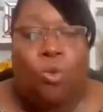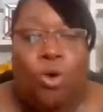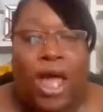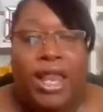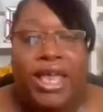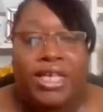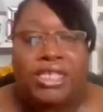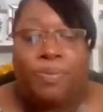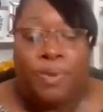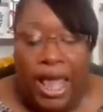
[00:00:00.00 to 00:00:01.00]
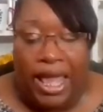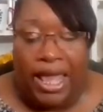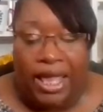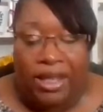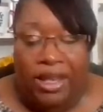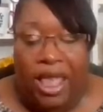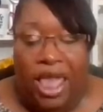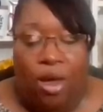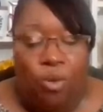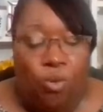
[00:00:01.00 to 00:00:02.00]
what is the plan
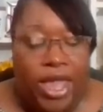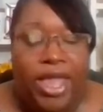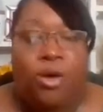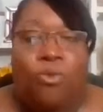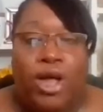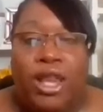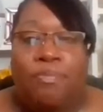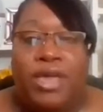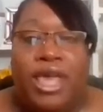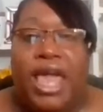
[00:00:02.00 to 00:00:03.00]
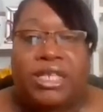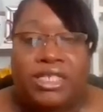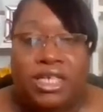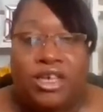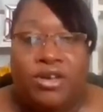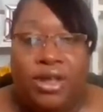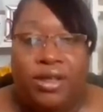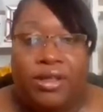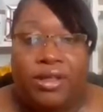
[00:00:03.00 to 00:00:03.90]
and when will it be executed?